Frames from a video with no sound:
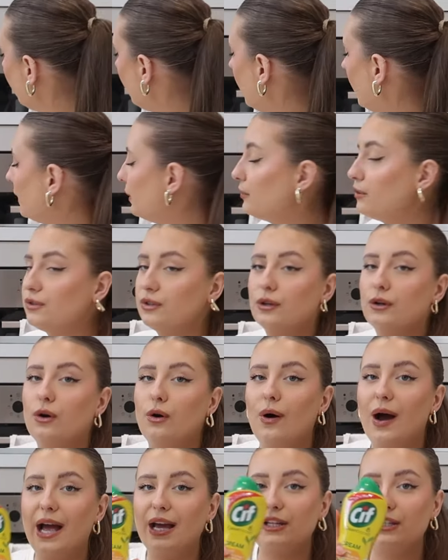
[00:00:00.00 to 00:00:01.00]
I also
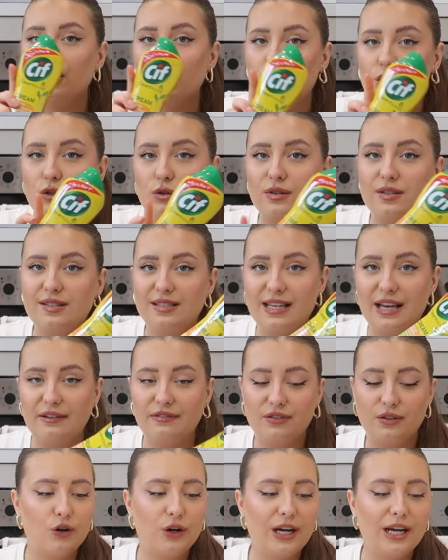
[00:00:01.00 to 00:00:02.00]
got a new
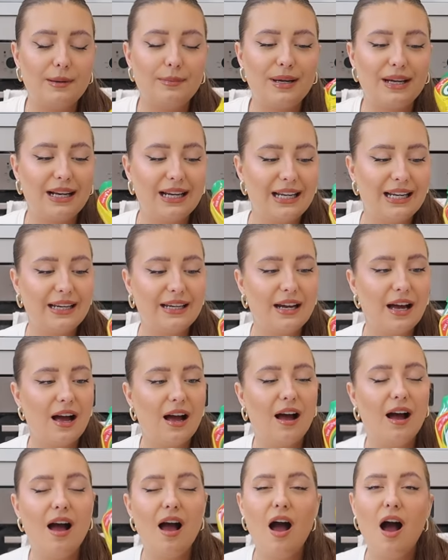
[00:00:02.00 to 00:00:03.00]
Cif cream
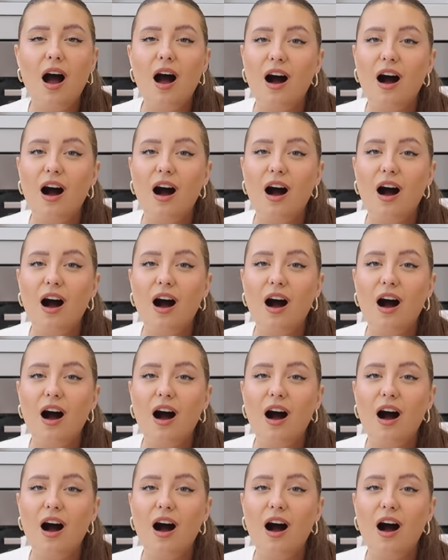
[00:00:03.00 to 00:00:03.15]
cleaner.